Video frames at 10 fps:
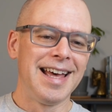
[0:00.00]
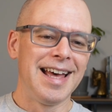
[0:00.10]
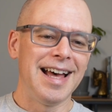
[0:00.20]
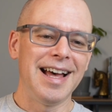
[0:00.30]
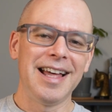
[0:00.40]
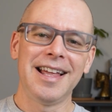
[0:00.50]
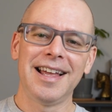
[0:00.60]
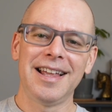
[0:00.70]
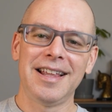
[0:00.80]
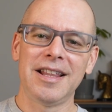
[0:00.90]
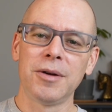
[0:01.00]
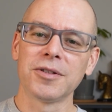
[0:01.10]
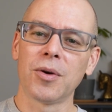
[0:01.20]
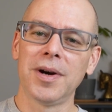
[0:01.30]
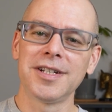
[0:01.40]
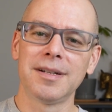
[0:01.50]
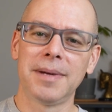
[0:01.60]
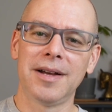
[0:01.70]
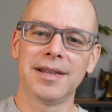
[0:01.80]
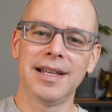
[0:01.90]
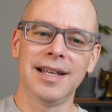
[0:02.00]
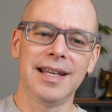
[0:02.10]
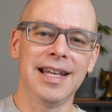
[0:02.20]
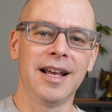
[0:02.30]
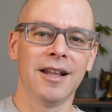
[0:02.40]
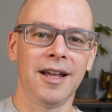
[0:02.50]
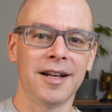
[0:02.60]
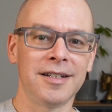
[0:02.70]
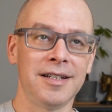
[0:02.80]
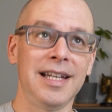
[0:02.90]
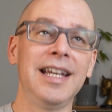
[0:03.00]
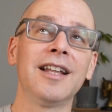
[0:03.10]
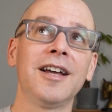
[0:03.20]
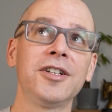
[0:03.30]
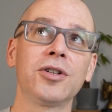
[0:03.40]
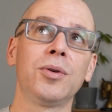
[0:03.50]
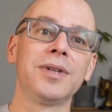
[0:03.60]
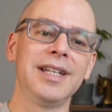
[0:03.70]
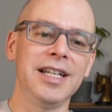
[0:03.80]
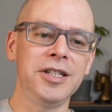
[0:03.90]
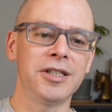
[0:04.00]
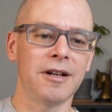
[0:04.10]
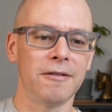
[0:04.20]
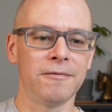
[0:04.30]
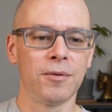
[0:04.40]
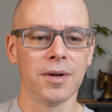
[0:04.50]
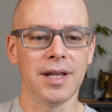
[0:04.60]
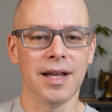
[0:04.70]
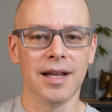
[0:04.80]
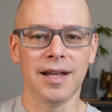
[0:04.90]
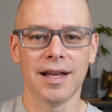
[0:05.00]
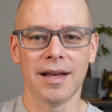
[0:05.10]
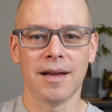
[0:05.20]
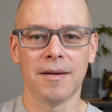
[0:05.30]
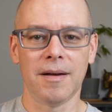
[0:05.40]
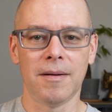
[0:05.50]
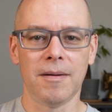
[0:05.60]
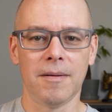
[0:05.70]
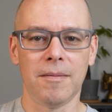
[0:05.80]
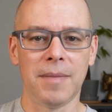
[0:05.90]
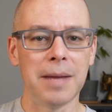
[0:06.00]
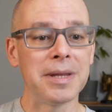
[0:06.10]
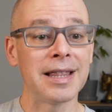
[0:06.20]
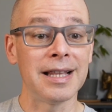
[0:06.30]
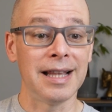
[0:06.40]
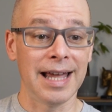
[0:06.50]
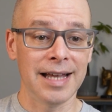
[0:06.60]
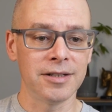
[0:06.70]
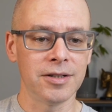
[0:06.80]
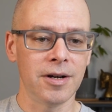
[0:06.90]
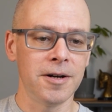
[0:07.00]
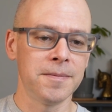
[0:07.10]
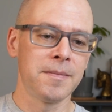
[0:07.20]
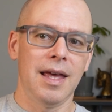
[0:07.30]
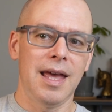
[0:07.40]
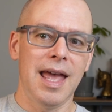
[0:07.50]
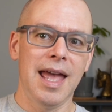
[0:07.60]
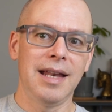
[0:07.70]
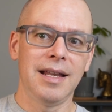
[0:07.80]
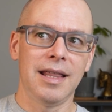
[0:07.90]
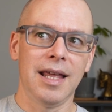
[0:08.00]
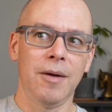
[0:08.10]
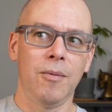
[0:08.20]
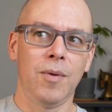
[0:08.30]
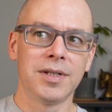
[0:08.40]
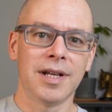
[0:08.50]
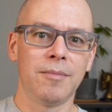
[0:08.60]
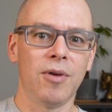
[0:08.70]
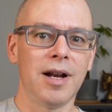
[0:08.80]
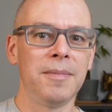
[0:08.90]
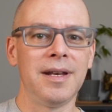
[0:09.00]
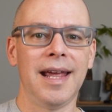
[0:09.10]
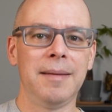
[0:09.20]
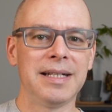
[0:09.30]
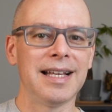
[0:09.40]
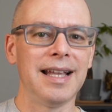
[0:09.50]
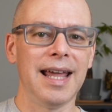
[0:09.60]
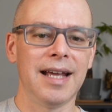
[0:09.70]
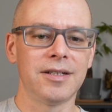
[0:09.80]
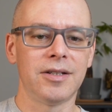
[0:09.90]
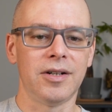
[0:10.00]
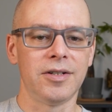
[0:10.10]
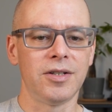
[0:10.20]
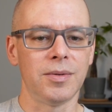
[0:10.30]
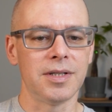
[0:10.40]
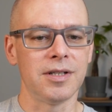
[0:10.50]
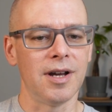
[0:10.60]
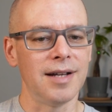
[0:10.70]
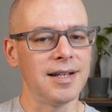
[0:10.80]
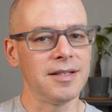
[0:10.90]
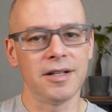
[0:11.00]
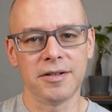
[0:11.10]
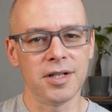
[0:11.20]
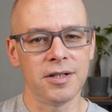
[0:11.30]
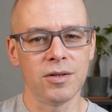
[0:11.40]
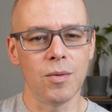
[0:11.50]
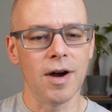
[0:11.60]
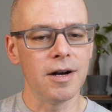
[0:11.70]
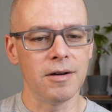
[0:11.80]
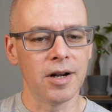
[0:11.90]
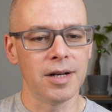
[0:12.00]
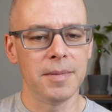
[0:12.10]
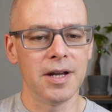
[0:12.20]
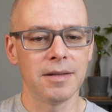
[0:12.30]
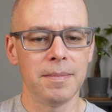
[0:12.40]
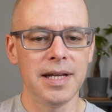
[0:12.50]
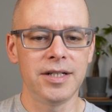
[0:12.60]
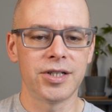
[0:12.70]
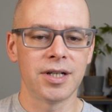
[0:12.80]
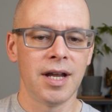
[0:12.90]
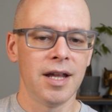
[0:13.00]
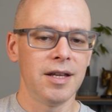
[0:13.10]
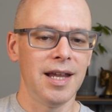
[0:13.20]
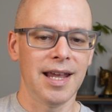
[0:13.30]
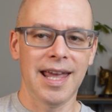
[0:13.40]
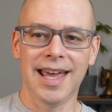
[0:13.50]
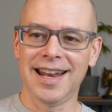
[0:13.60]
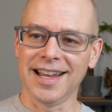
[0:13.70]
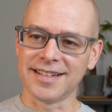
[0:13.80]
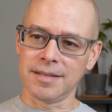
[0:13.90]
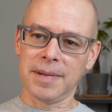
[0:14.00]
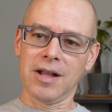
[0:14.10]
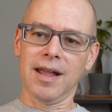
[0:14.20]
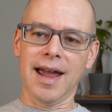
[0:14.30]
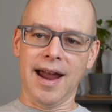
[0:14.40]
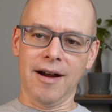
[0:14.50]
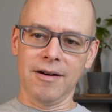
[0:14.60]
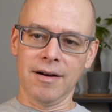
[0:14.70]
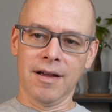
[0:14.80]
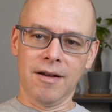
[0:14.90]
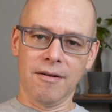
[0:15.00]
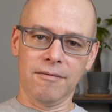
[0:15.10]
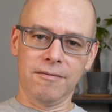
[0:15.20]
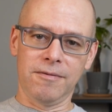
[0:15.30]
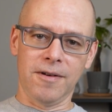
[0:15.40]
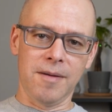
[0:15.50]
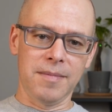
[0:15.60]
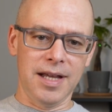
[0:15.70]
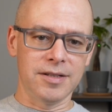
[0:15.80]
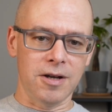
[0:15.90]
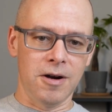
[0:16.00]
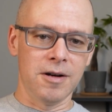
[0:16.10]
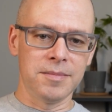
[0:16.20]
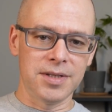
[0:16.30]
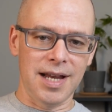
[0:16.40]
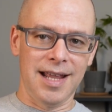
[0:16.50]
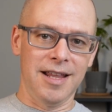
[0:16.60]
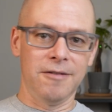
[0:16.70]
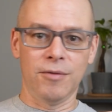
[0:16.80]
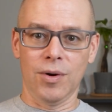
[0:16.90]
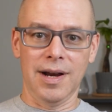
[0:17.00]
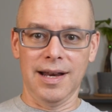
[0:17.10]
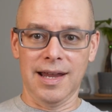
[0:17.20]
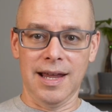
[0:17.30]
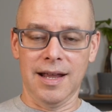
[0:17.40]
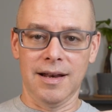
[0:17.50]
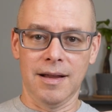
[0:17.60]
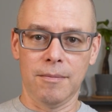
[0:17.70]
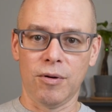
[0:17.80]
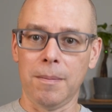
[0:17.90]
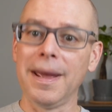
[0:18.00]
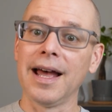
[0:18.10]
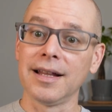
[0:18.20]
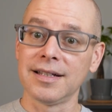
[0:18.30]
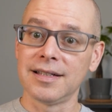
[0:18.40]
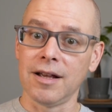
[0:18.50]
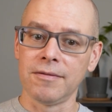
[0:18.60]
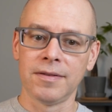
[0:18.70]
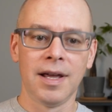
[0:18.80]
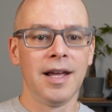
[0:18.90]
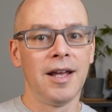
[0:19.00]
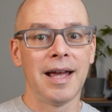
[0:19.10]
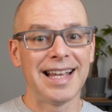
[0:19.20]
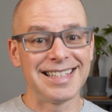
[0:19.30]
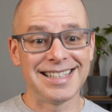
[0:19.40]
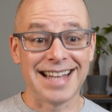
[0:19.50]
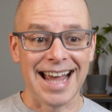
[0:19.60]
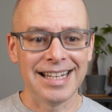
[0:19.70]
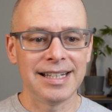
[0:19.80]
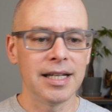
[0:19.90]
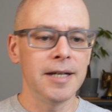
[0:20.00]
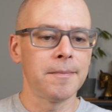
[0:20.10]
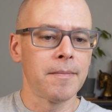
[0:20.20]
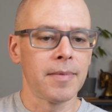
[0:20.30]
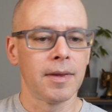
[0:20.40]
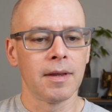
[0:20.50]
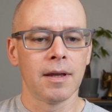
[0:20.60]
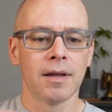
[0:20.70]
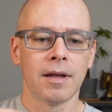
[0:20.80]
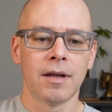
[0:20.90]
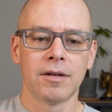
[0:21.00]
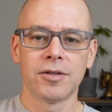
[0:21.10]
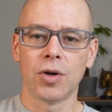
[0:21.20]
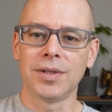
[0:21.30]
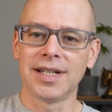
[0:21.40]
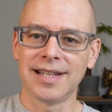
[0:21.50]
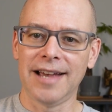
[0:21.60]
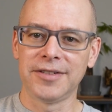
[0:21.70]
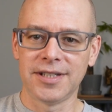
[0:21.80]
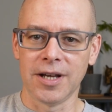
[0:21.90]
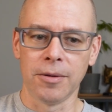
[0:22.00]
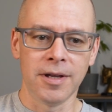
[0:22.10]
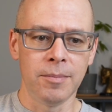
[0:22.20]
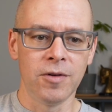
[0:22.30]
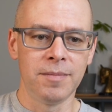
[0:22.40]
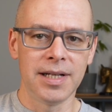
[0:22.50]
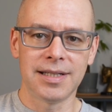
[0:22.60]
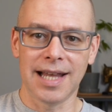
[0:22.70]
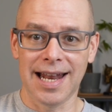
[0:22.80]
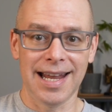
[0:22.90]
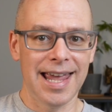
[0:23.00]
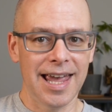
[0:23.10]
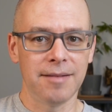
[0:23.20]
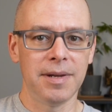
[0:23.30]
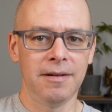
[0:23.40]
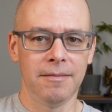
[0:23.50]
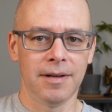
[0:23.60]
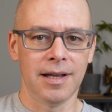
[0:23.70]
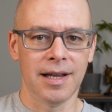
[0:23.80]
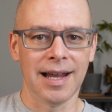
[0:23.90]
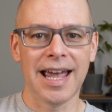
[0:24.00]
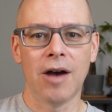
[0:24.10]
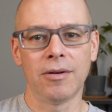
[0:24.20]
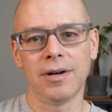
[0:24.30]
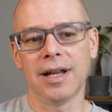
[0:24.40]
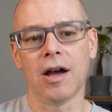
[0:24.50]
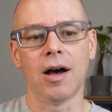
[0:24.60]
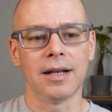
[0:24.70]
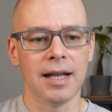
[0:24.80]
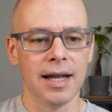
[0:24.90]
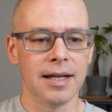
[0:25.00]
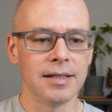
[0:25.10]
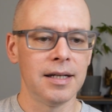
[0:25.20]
There was a question about the ecological niche for the Mammoth Landstar. And they once again brought up the name. It's a Landstar, so it's not necessarily just in the water or going to be on the beach. It can expel air from its arms, and therefore it can propel itself silently. So it does have stealthy movements, and it can be encountered on land.